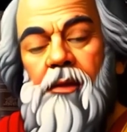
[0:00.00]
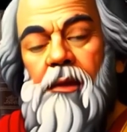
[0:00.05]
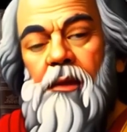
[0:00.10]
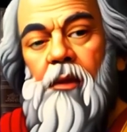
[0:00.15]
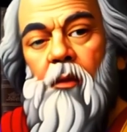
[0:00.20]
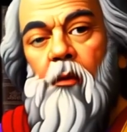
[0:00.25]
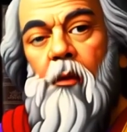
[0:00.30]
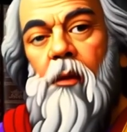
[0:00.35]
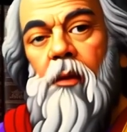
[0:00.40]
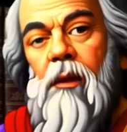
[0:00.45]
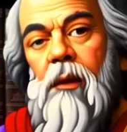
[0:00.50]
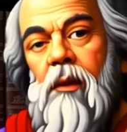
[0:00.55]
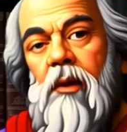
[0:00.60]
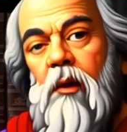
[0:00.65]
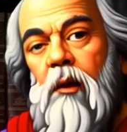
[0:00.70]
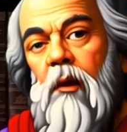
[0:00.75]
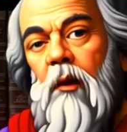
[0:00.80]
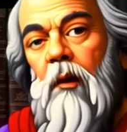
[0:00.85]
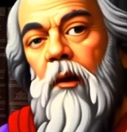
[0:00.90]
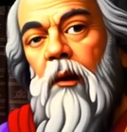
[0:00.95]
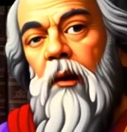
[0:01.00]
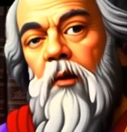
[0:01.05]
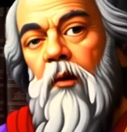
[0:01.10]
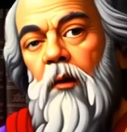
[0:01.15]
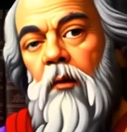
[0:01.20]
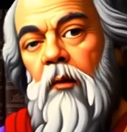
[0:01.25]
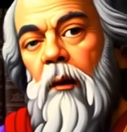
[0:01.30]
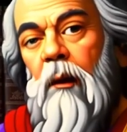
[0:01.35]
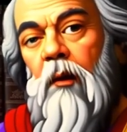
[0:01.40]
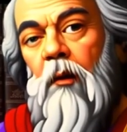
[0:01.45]
the Israelites' journey
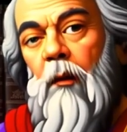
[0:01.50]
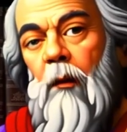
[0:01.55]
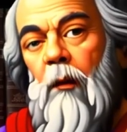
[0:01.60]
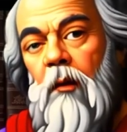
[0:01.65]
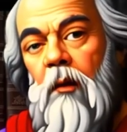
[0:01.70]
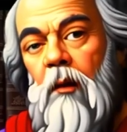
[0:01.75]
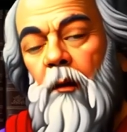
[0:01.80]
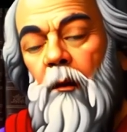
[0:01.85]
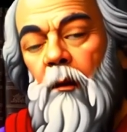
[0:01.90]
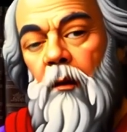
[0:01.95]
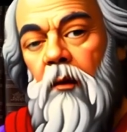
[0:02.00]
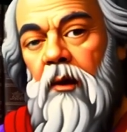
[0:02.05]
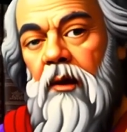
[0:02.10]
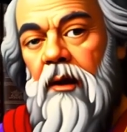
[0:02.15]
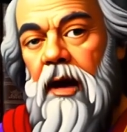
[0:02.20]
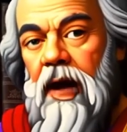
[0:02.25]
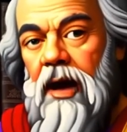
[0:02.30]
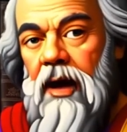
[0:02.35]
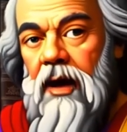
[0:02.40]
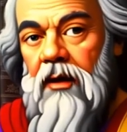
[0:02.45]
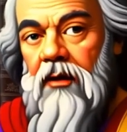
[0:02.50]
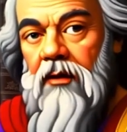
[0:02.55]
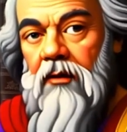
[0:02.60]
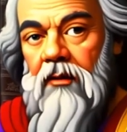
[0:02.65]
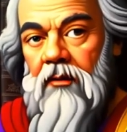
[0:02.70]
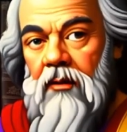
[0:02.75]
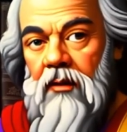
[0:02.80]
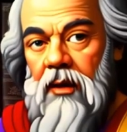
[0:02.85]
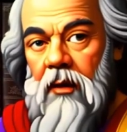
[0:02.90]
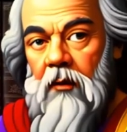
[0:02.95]
from Mount Hor towards Canaan,
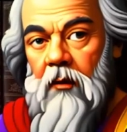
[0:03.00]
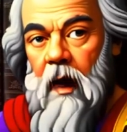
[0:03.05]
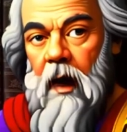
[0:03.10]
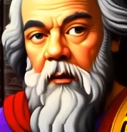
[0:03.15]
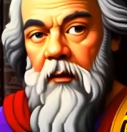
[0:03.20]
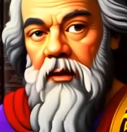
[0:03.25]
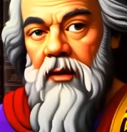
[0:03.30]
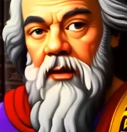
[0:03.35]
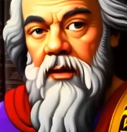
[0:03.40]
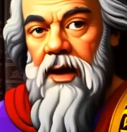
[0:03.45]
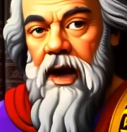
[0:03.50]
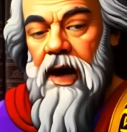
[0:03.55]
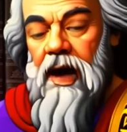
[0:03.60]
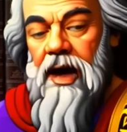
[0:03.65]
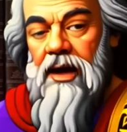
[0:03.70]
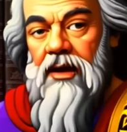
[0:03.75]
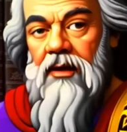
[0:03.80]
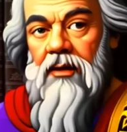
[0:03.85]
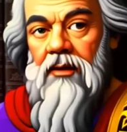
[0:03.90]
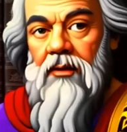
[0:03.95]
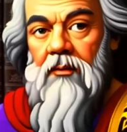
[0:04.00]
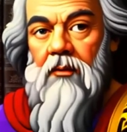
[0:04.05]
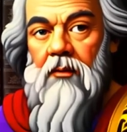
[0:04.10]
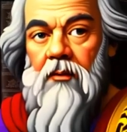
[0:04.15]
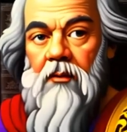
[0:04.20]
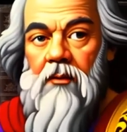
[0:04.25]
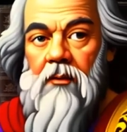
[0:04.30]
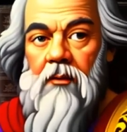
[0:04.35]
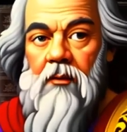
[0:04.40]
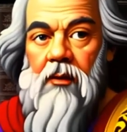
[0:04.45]
the Promised Land.
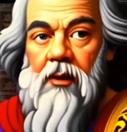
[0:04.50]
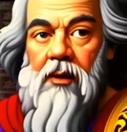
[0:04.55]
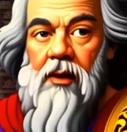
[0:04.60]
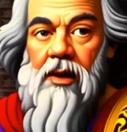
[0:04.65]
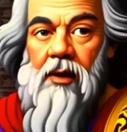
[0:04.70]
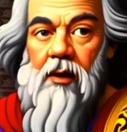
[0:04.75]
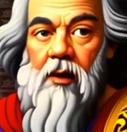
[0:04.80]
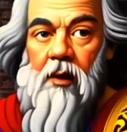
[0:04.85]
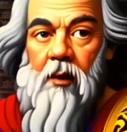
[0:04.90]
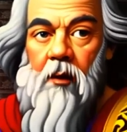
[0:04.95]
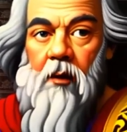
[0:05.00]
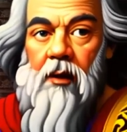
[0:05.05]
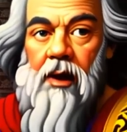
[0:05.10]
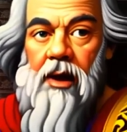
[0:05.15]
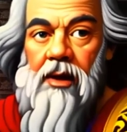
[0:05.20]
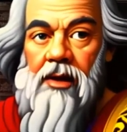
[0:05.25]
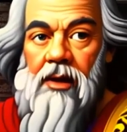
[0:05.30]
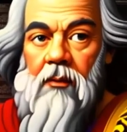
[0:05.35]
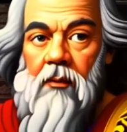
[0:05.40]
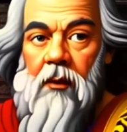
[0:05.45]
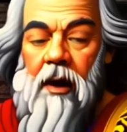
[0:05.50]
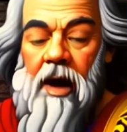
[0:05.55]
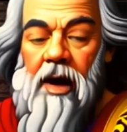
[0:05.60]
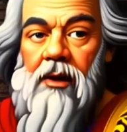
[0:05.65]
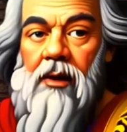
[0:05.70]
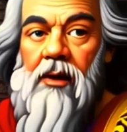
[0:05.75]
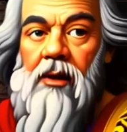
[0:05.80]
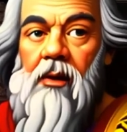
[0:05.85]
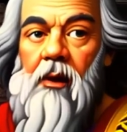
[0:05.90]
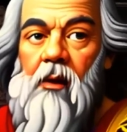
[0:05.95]
This journey
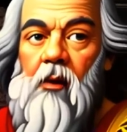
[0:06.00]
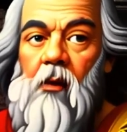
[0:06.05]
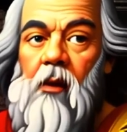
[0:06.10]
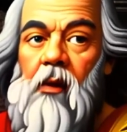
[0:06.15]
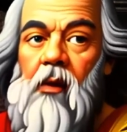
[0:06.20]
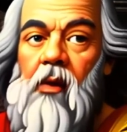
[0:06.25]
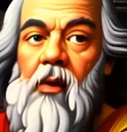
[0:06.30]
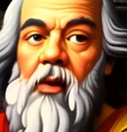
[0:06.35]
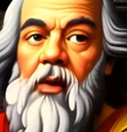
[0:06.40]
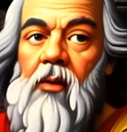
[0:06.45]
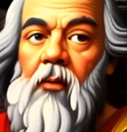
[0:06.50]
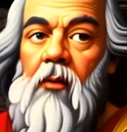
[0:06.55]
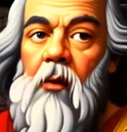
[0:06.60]
symbolizes the Christian's